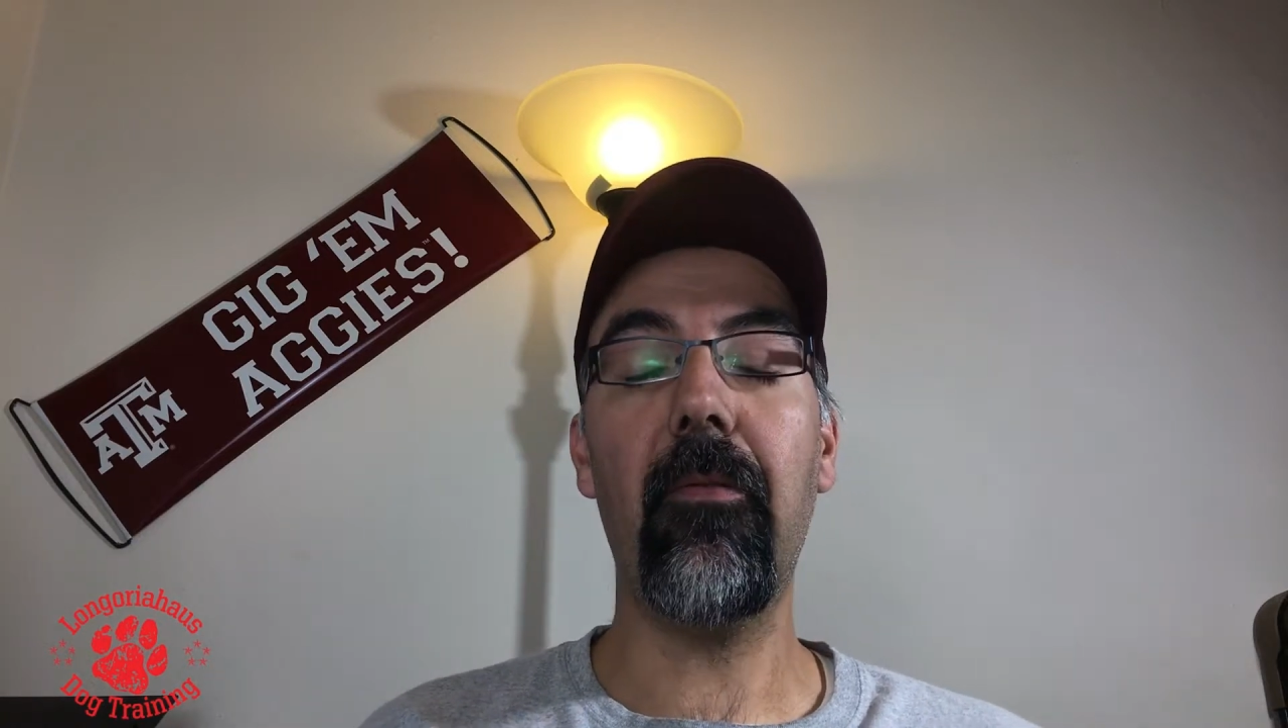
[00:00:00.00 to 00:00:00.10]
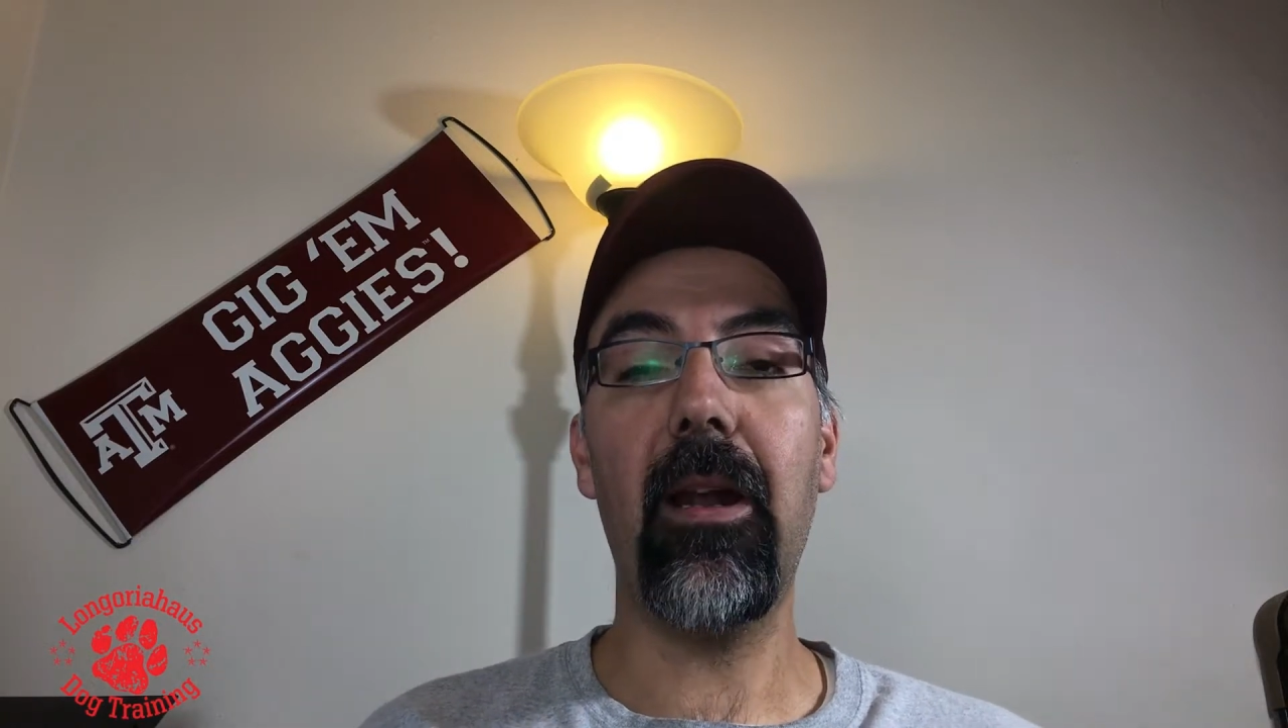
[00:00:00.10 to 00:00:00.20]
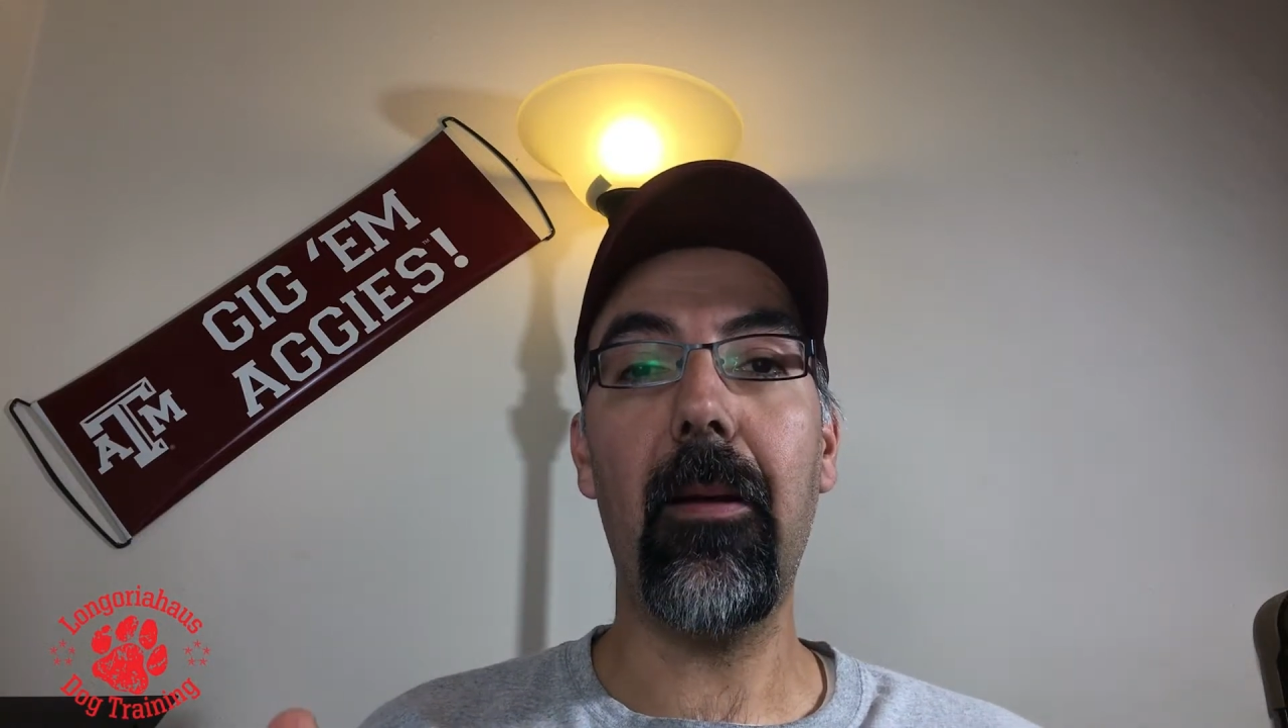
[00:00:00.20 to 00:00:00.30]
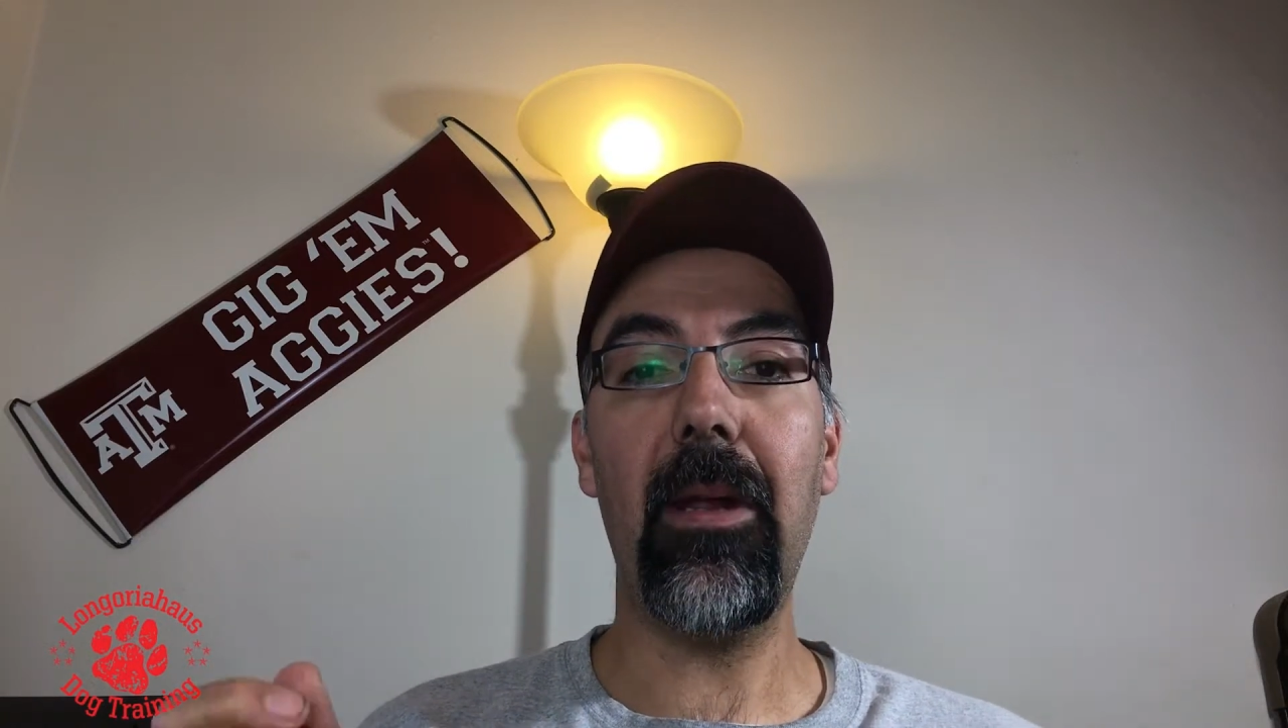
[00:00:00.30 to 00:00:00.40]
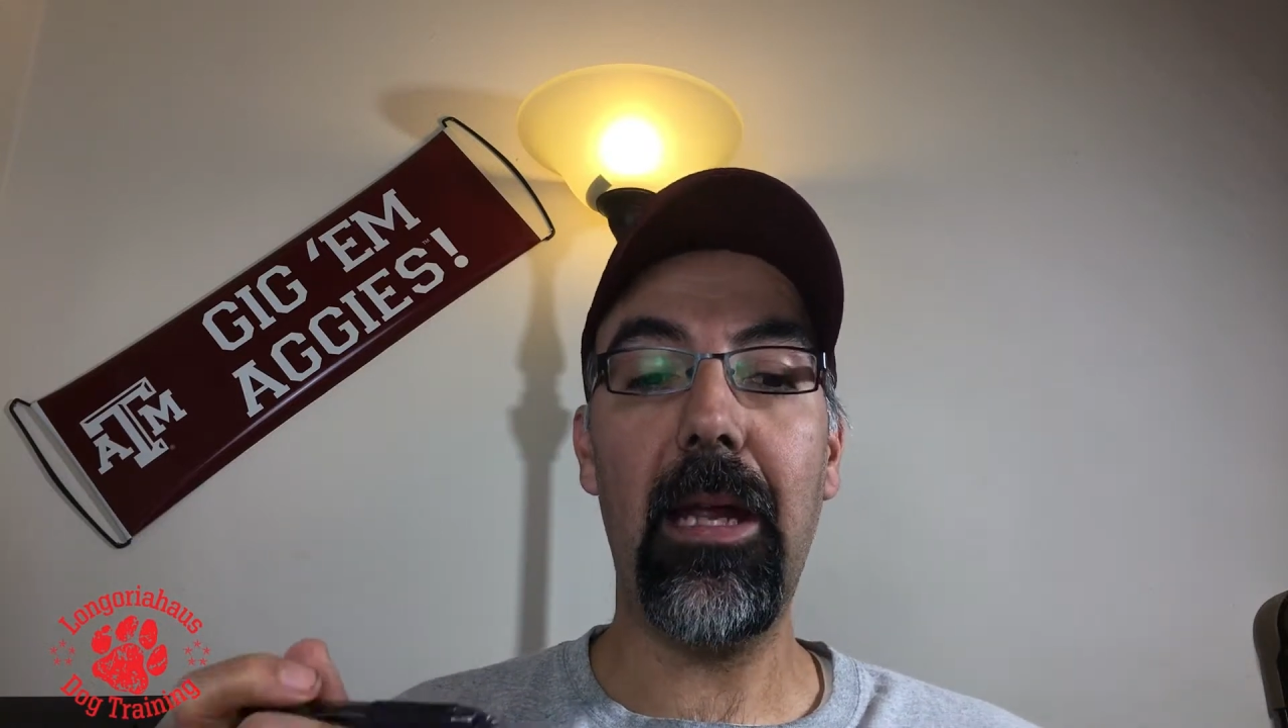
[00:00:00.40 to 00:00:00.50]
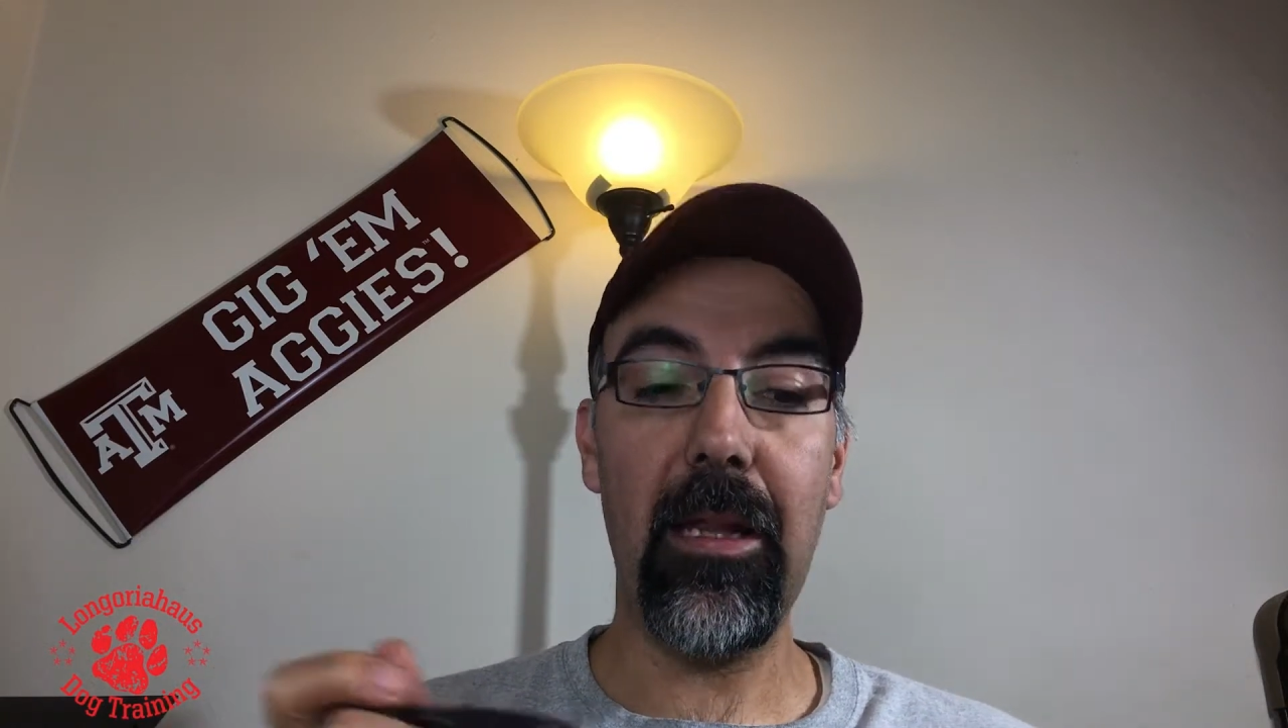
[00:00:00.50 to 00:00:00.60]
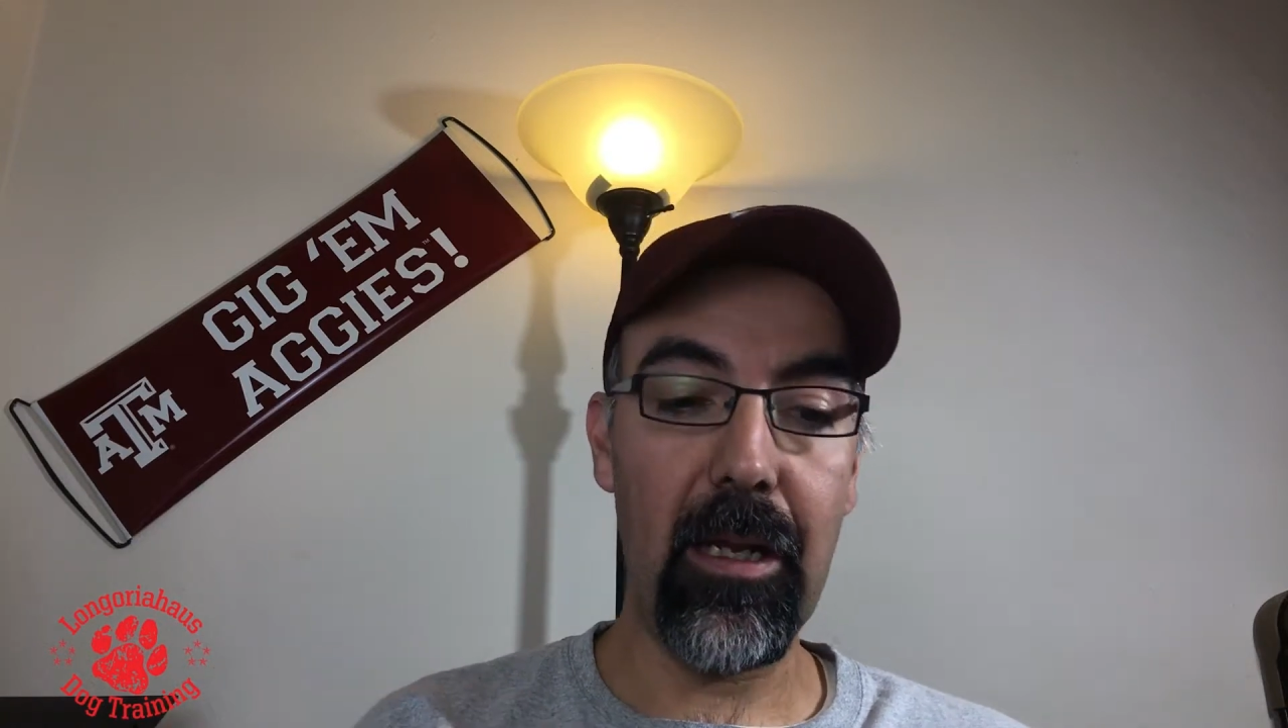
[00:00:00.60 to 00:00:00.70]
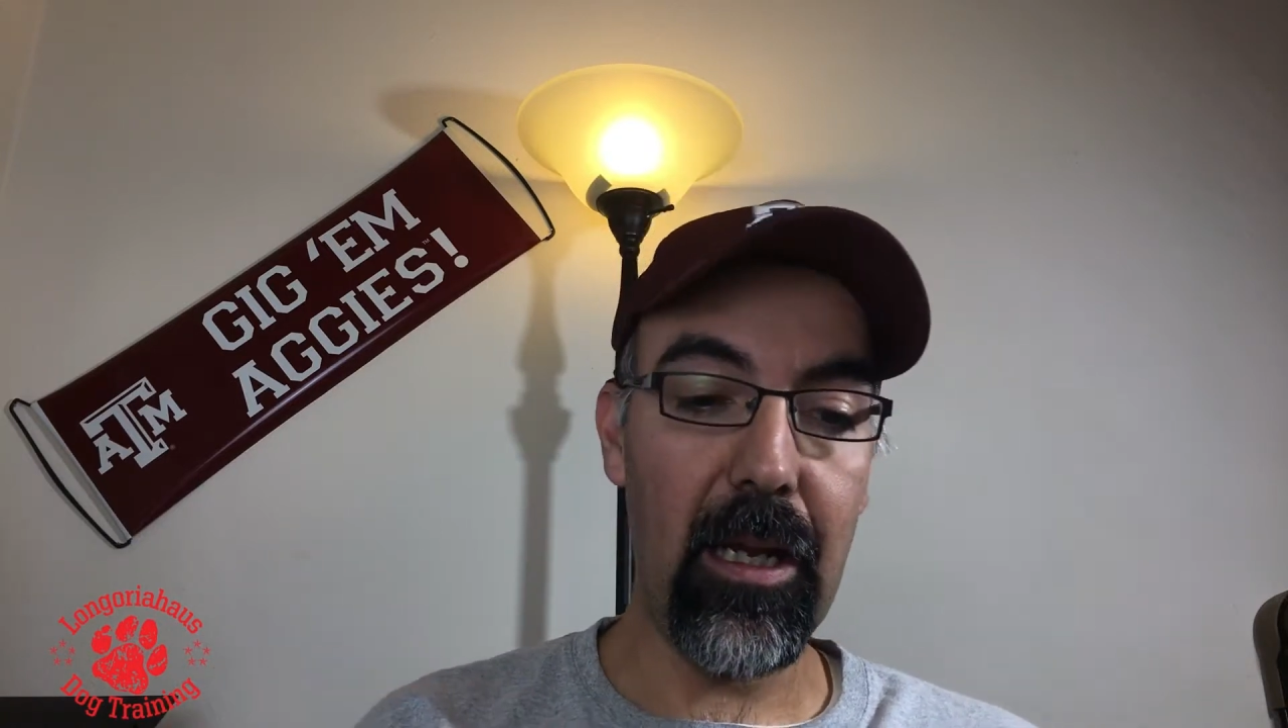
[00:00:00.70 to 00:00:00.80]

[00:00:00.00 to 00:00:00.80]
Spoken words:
when I'm in the